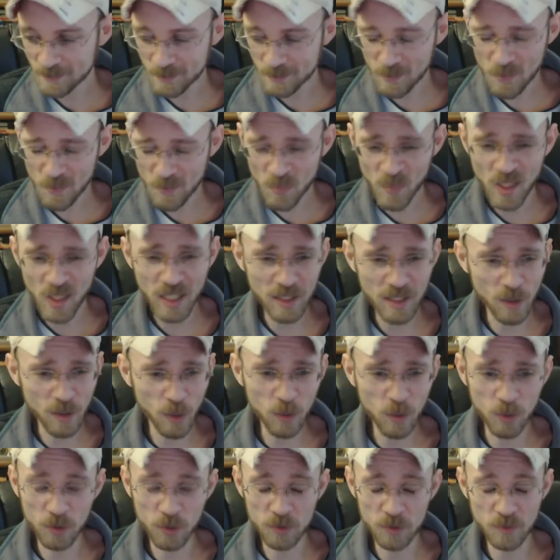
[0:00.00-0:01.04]
It all looked
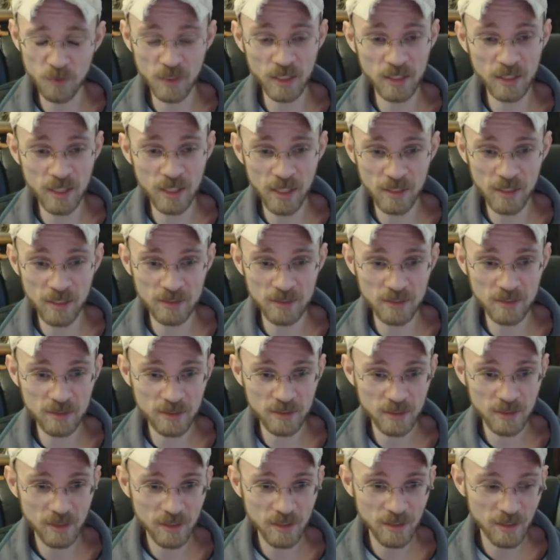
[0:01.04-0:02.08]
really nice.
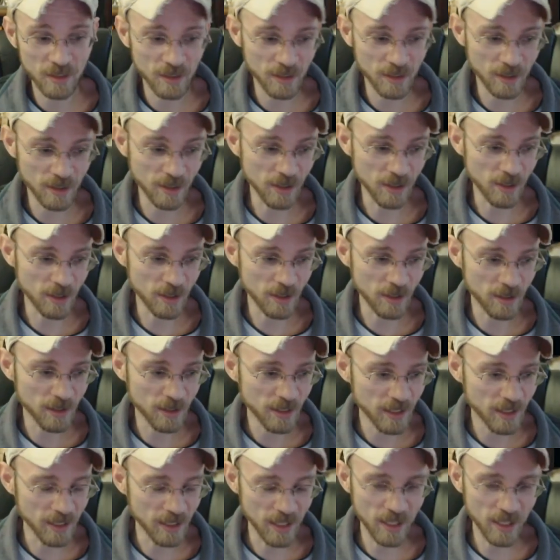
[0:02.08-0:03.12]
It
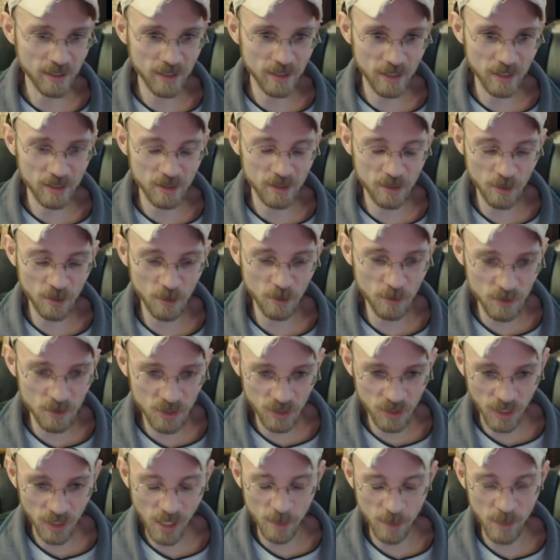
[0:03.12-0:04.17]
had that huge
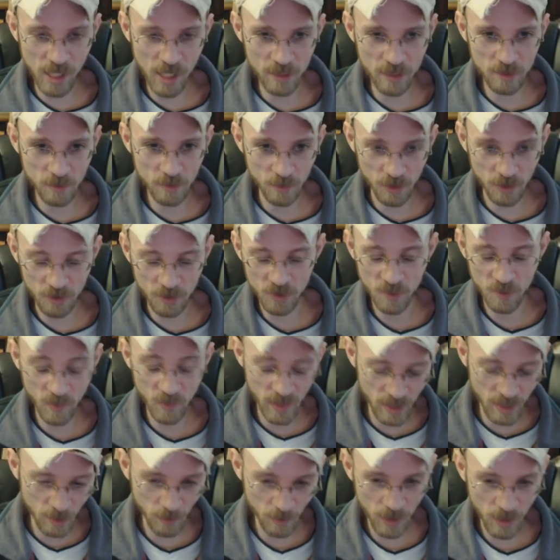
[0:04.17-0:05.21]
climax where they're spinning
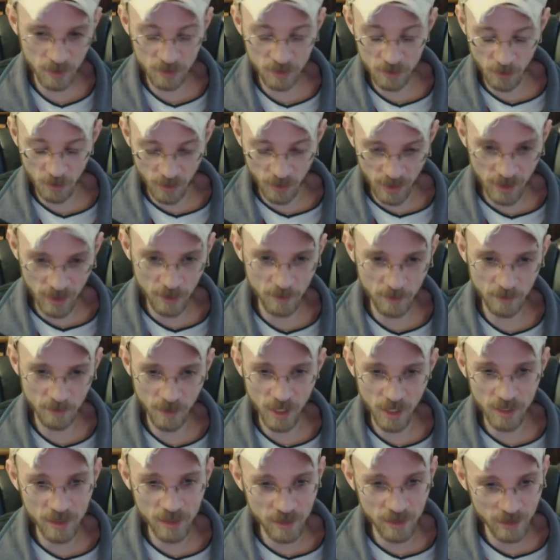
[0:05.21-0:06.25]
around the tornado fighting.
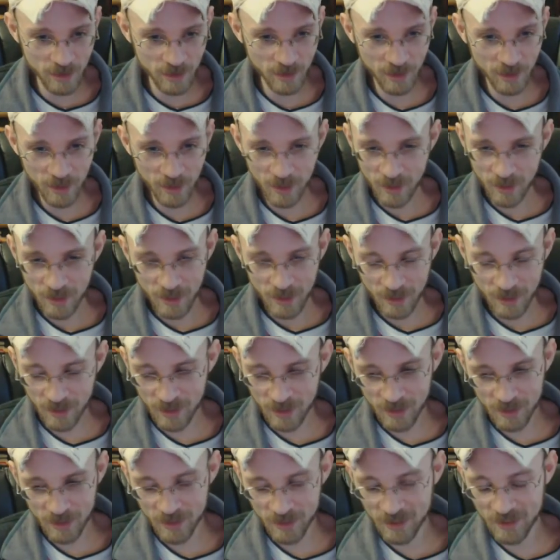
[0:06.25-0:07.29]

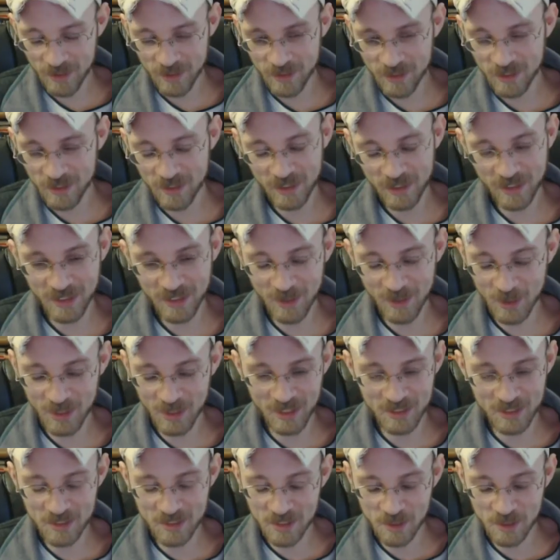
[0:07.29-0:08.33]
It's just
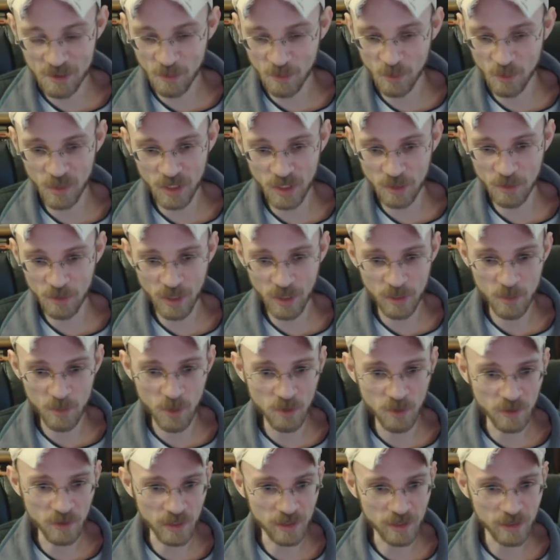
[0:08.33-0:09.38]
a really great movie.
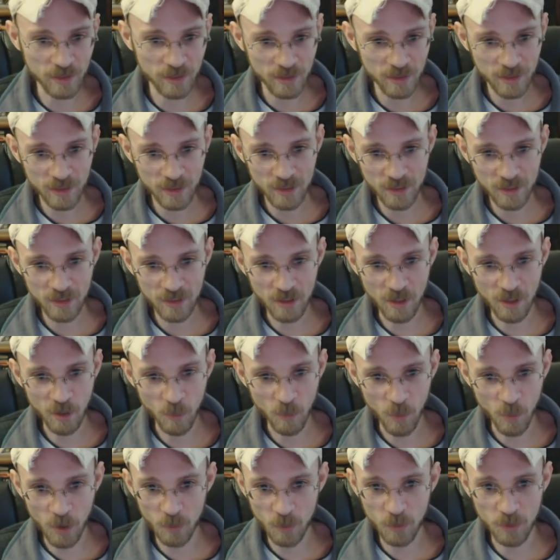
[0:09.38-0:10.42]
Well
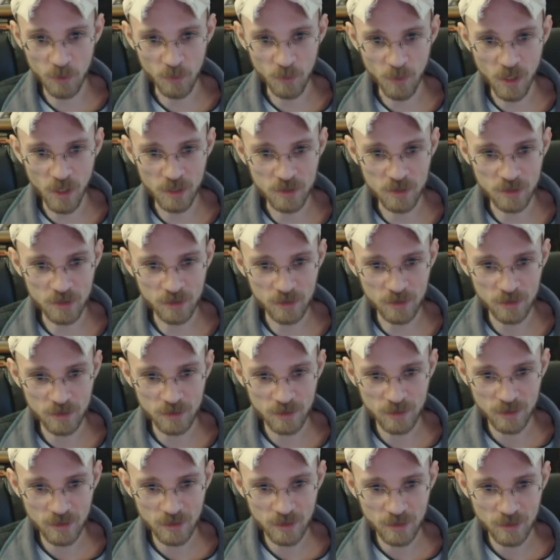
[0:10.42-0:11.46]
worth watching.
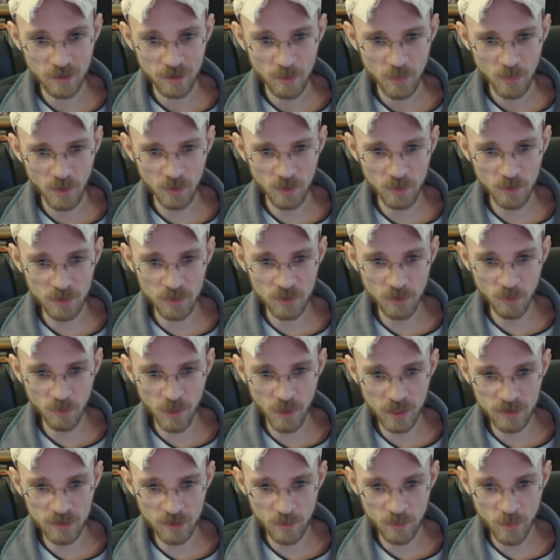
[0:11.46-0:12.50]
Apparently it was directed
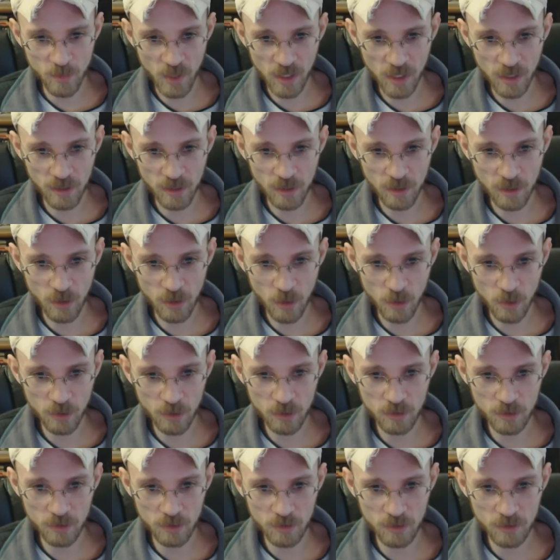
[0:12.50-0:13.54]
by Hark
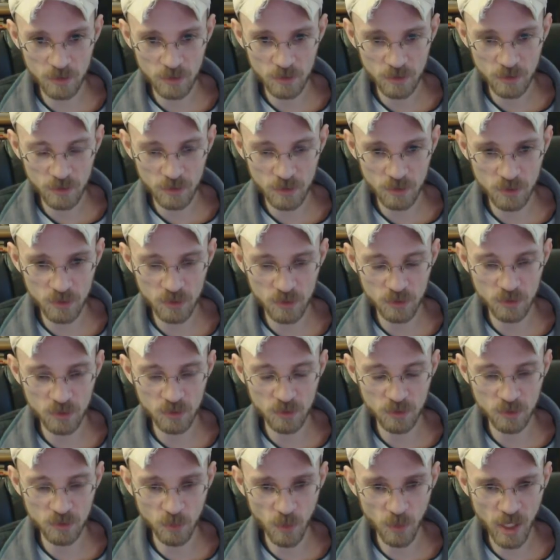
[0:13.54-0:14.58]

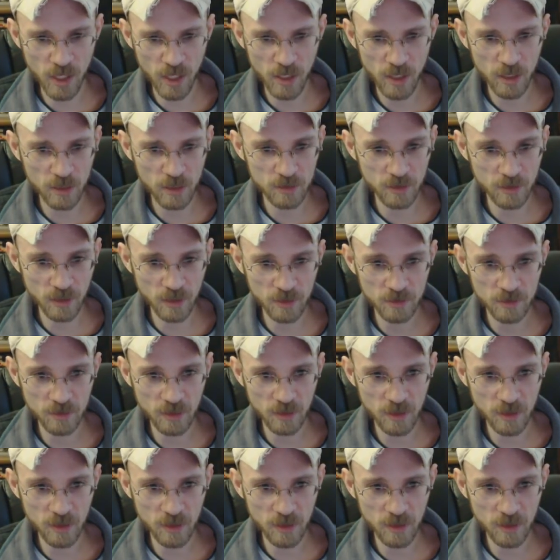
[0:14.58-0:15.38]
Sway? Is that how you say it?